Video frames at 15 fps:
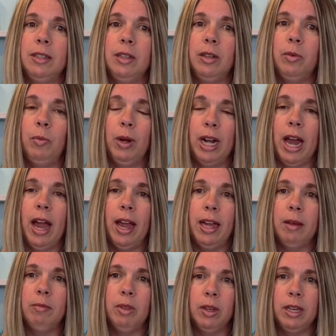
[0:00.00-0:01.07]
when I
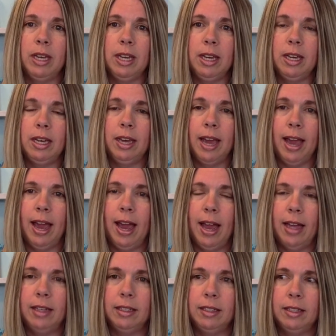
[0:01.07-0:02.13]
am looking
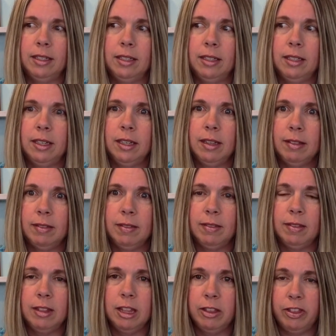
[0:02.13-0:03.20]
at
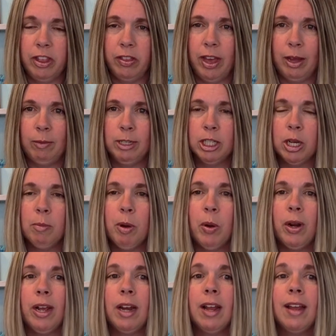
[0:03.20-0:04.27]
the language
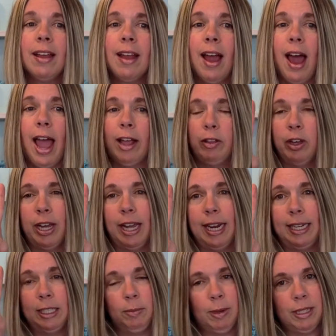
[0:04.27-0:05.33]
component, I look at
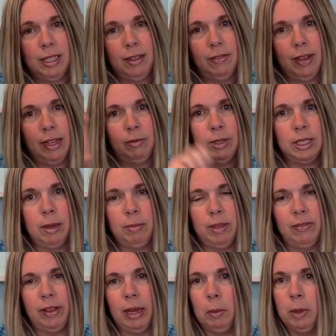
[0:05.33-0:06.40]
expressive and
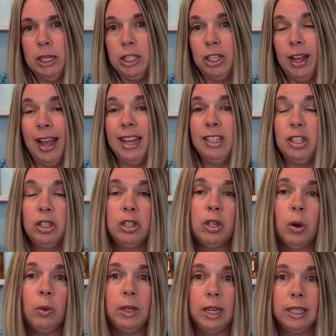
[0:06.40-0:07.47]
receptive language, and
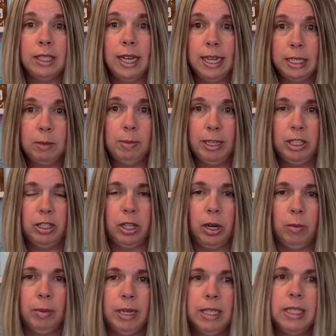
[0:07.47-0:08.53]
so does a speech
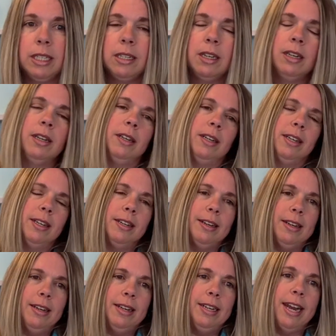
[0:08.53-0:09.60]
therapist.
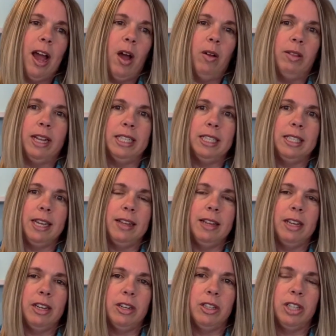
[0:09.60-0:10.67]
Now, let's say
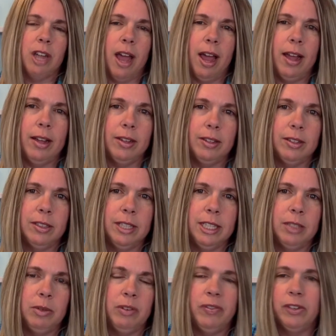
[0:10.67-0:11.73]
that your child
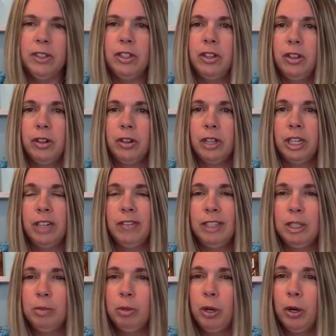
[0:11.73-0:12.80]
is referred to the early
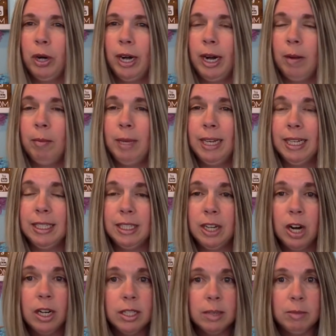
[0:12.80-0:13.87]
intervention program because there
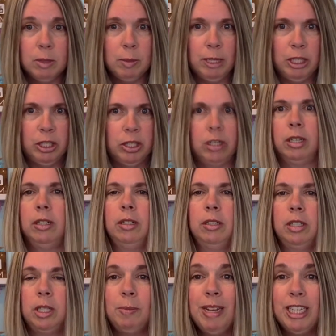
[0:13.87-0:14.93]
are some
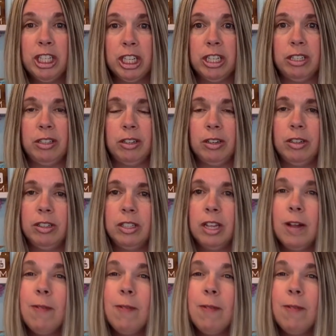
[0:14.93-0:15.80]
speech concerns.